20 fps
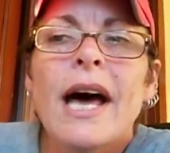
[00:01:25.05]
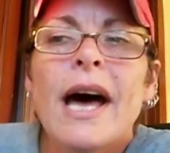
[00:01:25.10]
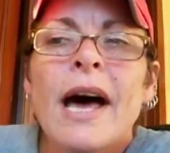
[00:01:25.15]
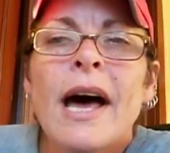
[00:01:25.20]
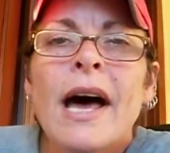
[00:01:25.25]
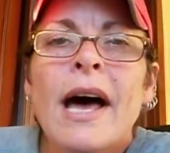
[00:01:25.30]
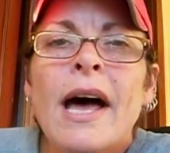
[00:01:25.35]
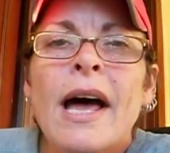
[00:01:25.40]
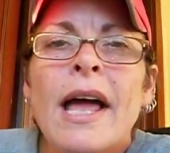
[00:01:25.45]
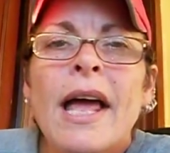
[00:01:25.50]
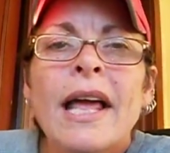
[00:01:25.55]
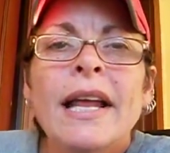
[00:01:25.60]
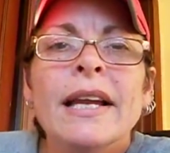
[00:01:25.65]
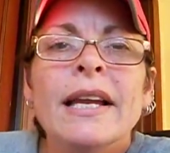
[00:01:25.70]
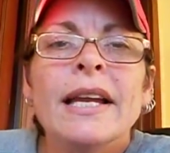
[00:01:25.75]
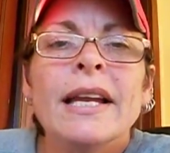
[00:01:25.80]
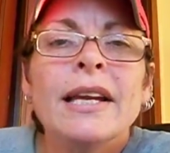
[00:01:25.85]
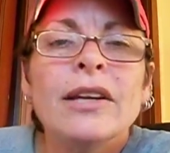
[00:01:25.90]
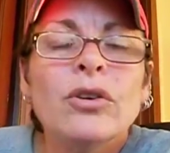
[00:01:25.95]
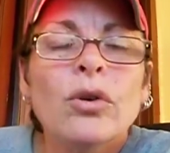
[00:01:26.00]

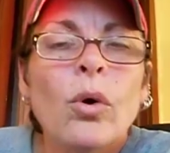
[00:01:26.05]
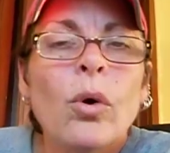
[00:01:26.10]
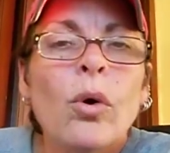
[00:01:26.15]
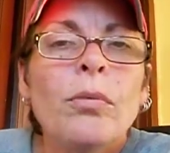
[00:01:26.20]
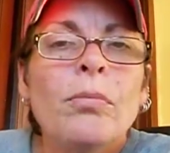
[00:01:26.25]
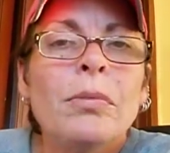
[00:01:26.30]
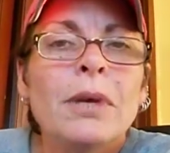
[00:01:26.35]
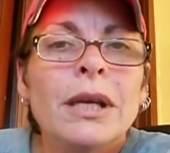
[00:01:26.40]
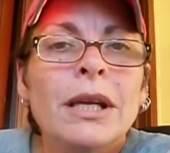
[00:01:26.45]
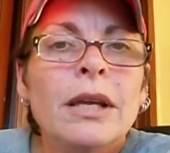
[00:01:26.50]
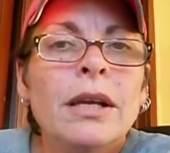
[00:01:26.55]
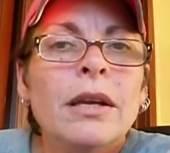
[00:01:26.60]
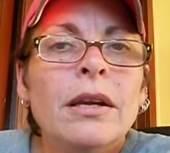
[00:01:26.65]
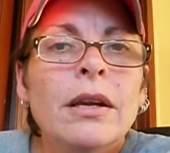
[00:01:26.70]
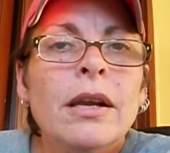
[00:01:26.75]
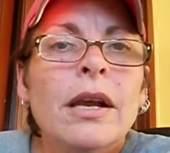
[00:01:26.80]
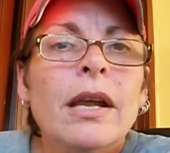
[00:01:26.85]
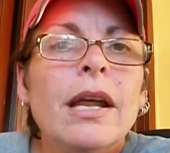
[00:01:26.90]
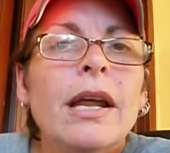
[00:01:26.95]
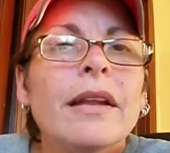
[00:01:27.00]
And he told me
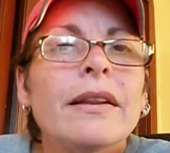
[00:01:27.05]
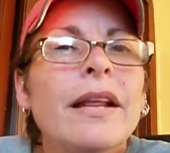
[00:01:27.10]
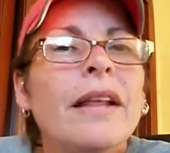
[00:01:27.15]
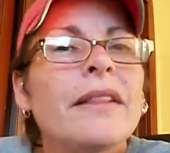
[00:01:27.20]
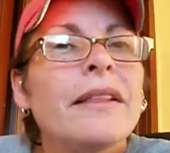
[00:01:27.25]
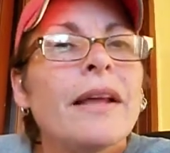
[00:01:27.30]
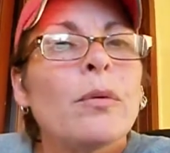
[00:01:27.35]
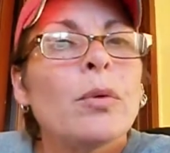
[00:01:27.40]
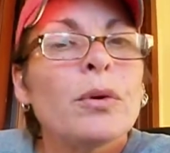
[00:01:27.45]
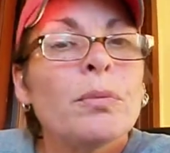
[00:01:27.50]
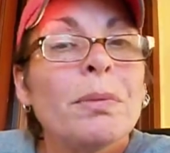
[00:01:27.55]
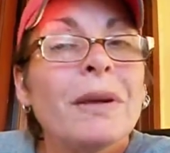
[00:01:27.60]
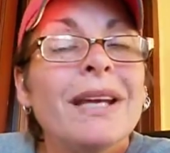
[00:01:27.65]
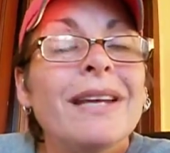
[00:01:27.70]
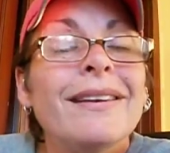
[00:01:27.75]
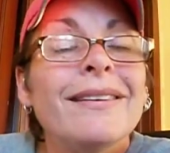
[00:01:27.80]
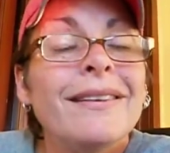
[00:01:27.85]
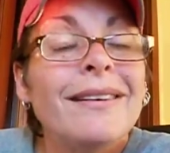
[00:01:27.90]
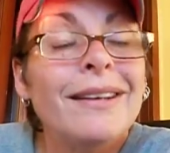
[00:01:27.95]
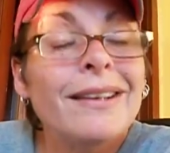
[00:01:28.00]
that they were
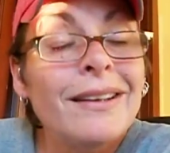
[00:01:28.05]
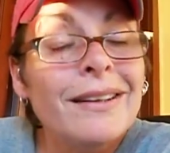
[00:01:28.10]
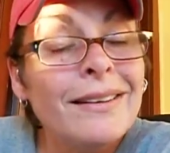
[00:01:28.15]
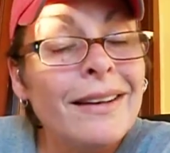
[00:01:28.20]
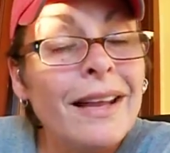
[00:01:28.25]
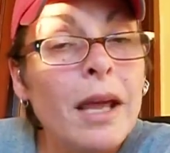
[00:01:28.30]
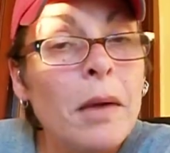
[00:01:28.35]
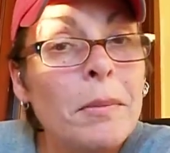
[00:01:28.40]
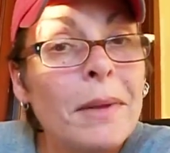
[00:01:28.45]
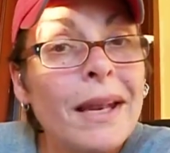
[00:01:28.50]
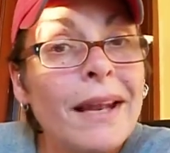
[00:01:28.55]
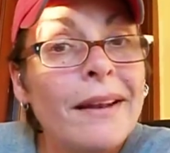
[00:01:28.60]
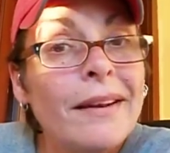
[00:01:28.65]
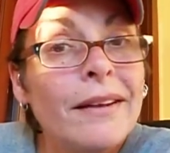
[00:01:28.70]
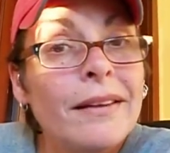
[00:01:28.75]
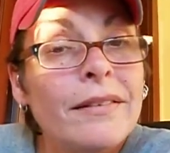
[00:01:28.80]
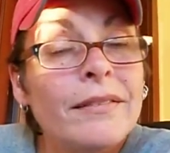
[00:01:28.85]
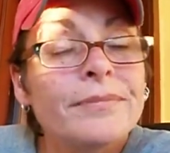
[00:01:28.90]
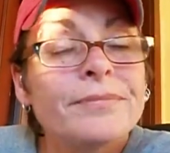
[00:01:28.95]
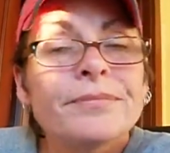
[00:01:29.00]
being
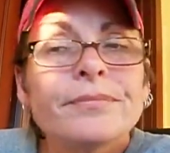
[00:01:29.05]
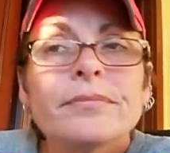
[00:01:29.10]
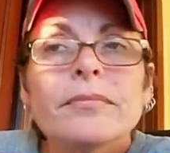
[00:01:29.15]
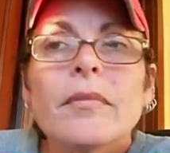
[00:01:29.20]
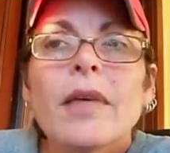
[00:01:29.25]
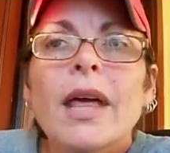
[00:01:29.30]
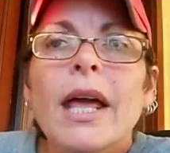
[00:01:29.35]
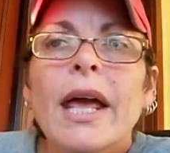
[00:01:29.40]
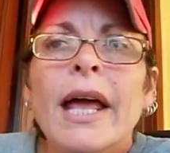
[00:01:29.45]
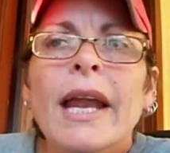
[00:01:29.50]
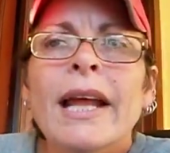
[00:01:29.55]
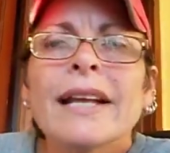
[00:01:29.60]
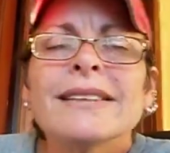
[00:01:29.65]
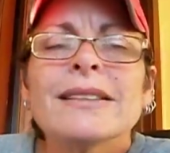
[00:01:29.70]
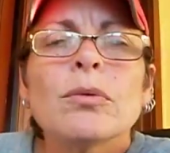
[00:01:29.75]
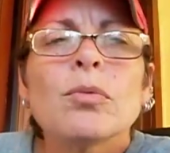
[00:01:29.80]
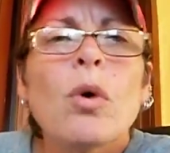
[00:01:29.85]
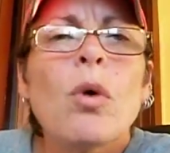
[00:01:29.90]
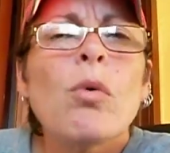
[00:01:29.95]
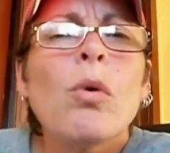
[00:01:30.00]
decontaminated. And I
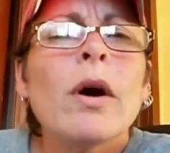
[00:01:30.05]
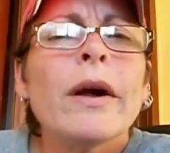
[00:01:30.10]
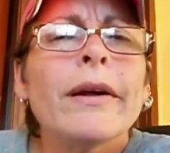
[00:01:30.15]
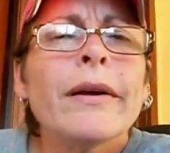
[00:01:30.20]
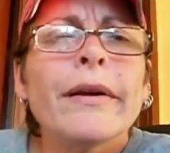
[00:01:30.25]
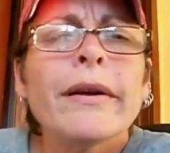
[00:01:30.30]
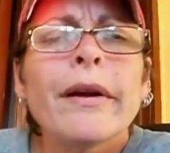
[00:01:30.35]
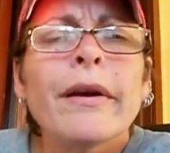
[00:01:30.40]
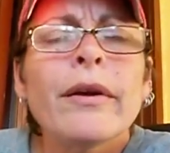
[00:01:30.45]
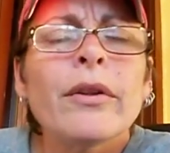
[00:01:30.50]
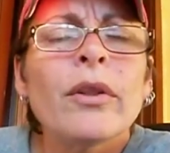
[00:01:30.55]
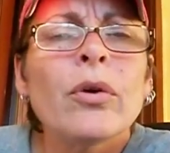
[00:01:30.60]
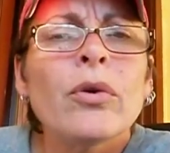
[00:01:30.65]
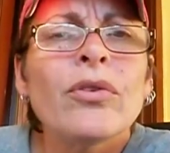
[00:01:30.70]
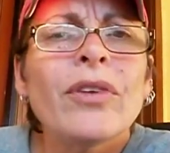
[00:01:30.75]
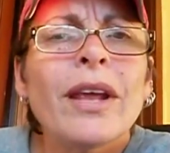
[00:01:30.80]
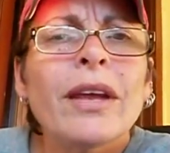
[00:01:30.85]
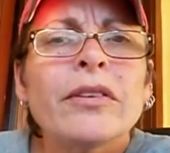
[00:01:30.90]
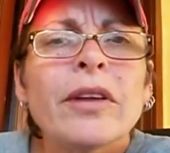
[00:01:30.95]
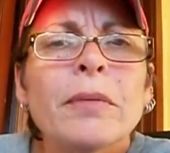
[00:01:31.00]
said, well, what are
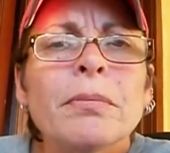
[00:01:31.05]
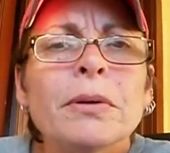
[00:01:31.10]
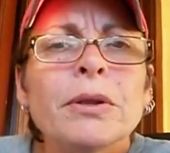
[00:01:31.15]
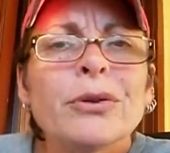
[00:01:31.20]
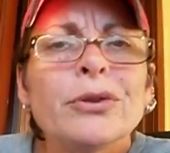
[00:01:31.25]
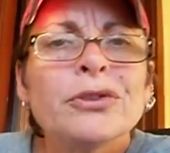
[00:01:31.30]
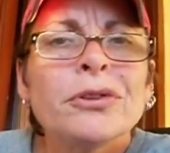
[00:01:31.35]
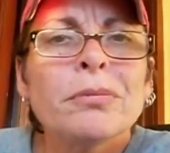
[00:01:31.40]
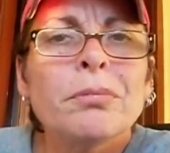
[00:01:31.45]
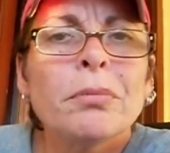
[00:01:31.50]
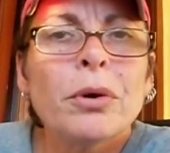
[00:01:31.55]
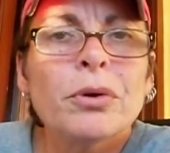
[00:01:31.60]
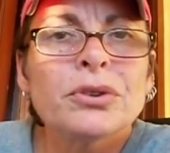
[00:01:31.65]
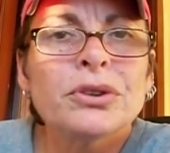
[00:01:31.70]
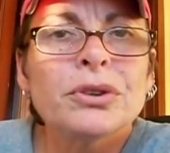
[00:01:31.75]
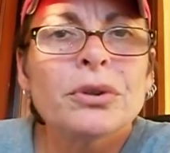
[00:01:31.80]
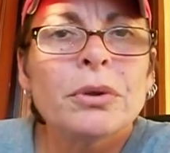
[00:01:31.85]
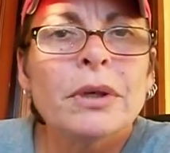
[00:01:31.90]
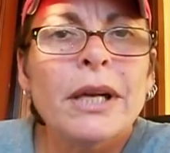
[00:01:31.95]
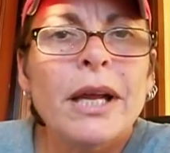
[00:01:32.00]
those anti-pollution
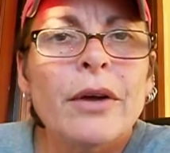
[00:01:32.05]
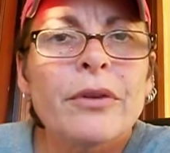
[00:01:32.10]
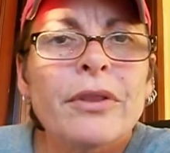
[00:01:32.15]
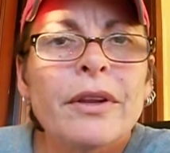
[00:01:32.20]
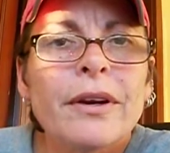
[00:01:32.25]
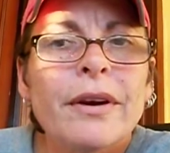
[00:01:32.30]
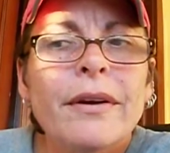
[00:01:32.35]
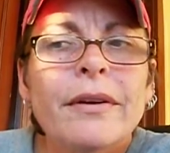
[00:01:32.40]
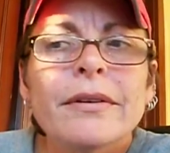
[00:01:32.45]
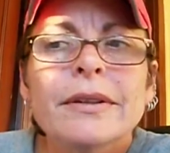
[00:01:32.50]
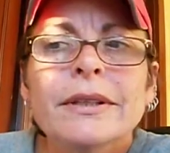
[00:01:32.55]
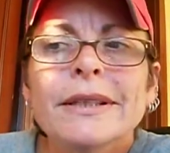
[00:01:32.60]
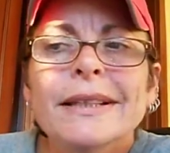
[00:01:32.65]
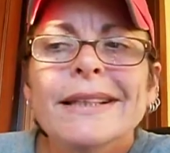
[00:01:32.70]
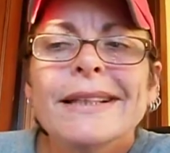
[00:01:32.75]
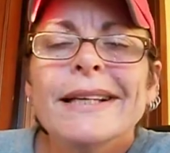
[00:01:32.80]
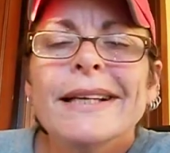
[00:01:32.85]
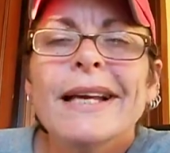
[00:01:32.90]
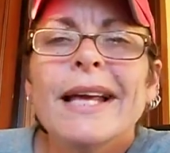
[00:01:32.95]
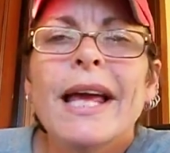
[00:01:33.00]
boats doing out there?
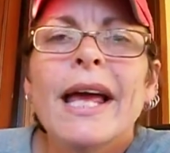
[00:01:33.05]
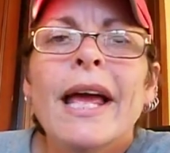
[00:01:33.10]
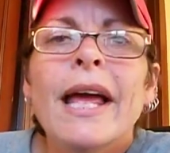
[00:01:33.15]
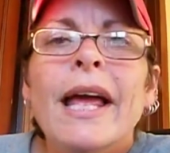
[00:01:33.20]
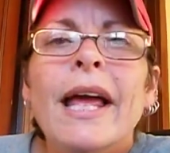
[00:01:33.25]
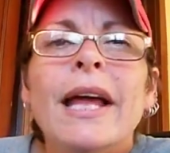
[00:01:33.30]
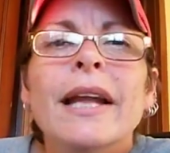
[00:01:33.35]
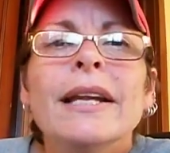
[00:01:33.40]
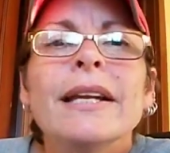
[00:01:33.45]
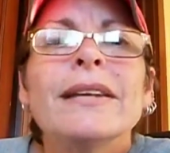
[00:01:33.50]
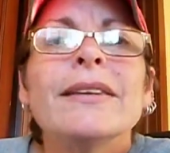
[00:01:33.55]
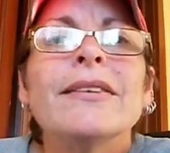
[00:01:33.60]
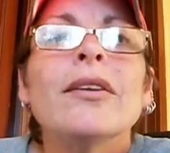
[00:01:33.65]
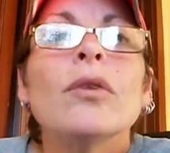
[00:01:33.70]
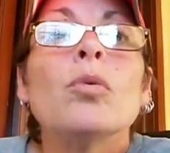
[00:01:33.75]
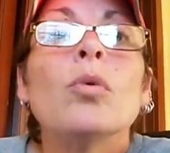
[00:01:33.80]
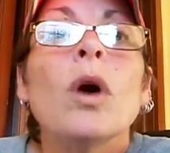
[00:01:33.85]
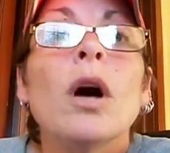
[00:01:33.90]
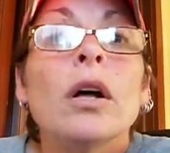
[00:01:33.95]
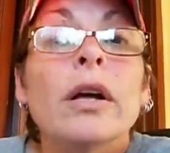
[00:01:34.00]
And he
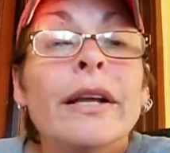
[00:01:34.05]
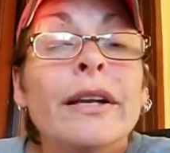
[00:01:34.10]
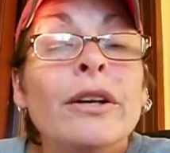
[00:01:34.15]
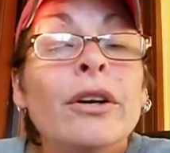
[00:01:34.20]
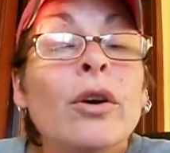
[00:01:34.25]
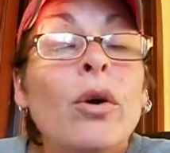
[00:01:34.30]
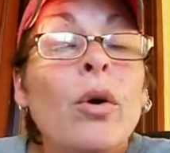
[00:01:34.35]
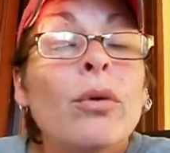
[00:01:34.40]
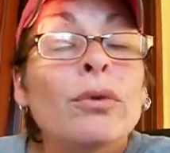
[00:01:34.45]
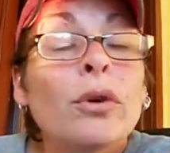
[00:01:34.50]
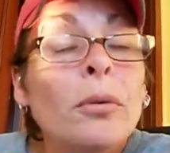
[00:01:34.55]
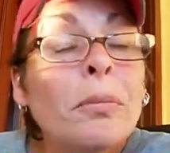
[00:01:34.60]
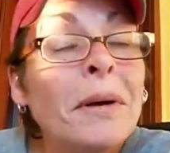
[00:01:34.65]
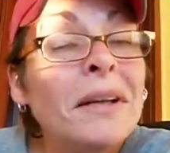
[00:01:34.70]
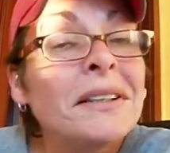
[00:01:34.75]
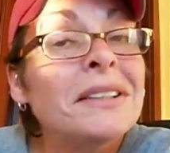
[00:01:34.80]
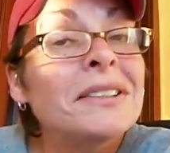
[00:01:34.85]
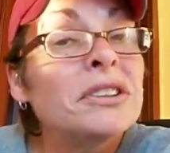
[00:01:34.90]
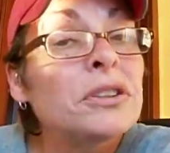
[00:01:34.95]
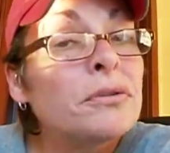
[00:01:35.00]
said, well, in an
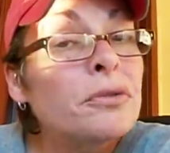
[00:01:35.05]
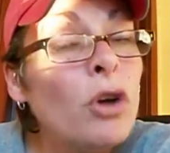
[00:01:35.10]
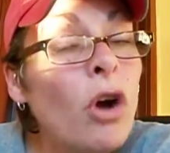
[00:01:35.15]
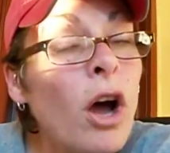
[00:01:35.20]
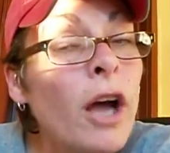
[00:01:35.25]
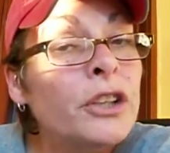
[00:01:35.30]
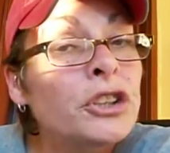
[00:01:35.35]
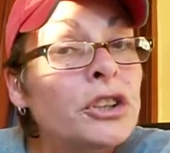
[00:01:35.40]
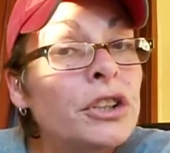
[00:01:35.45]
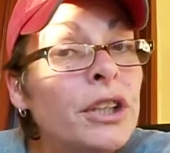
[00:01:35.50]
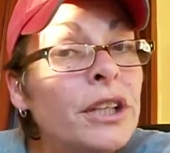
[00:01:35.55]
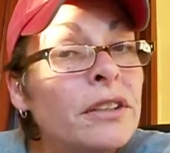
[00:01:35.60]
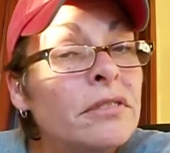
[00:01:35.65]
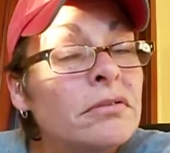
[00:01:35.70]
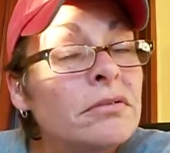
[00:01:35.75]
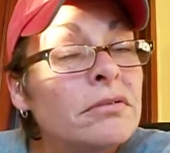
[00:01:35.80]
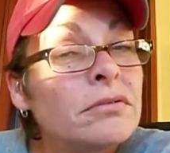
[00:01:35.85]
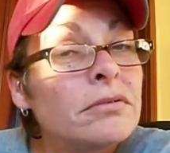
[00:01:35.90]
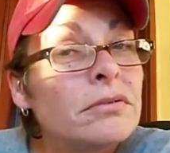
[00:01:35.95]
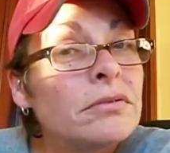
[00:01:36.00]
overabundance of caution,